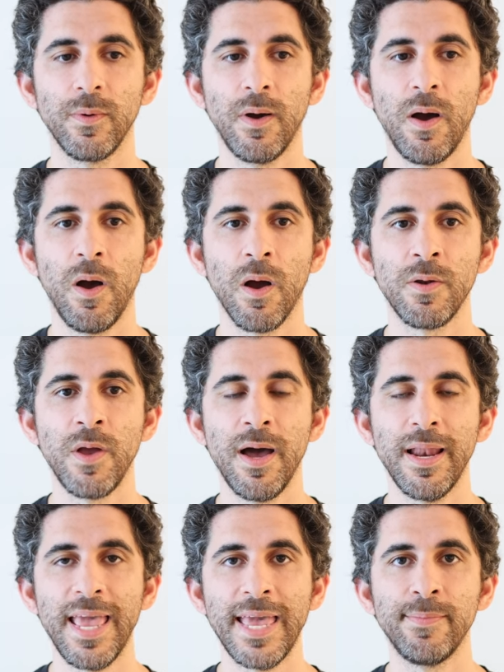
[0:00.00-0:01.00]
are
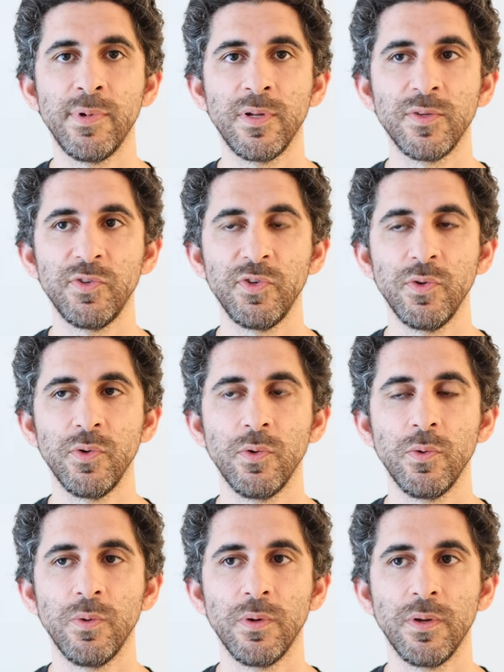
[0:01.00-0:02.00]
not able
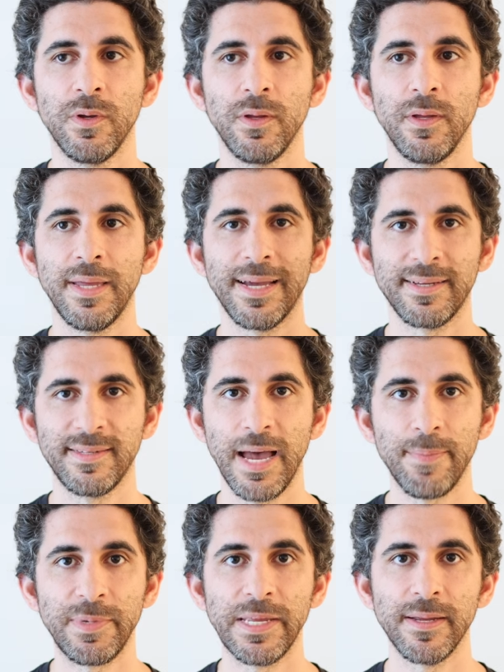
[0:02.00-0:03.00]
to
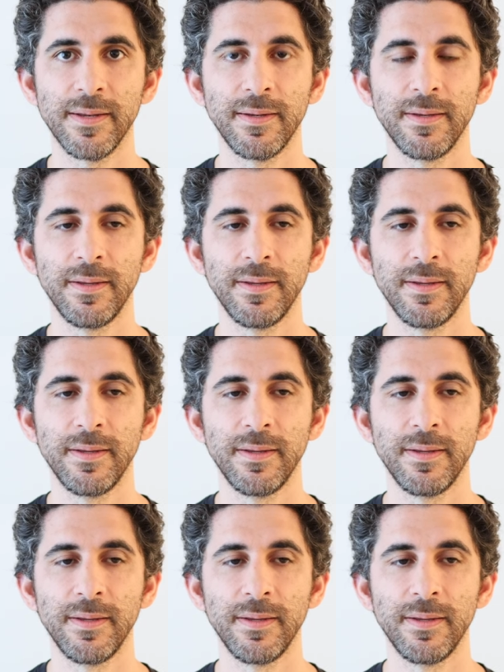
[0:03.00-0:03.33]
accept it